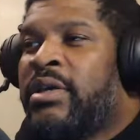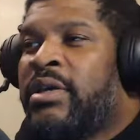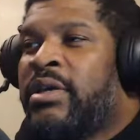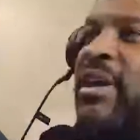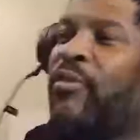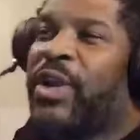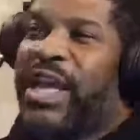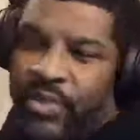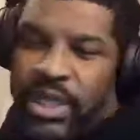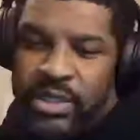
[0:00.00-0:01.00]
4 days a
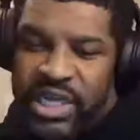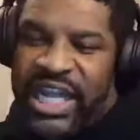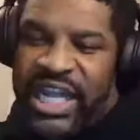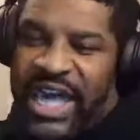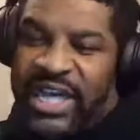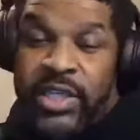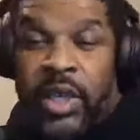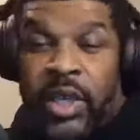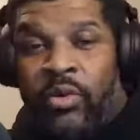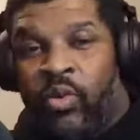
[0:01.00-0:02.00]
week class,
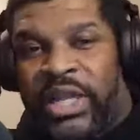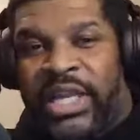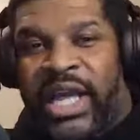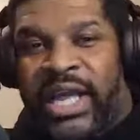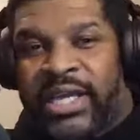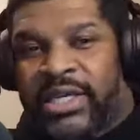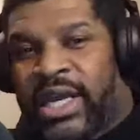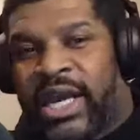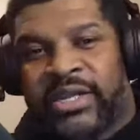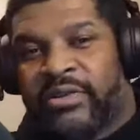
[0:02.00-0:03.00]
one day they can
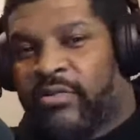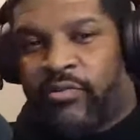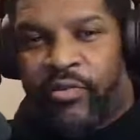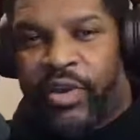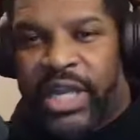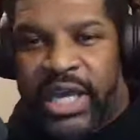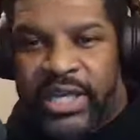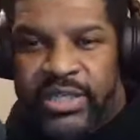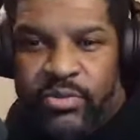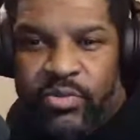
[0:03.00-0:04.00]
kind of
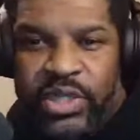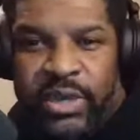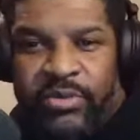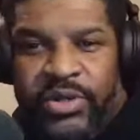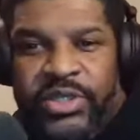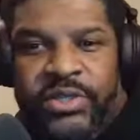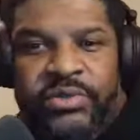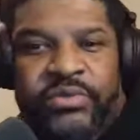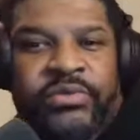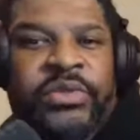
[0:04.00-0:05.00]
freelance on what they want to do.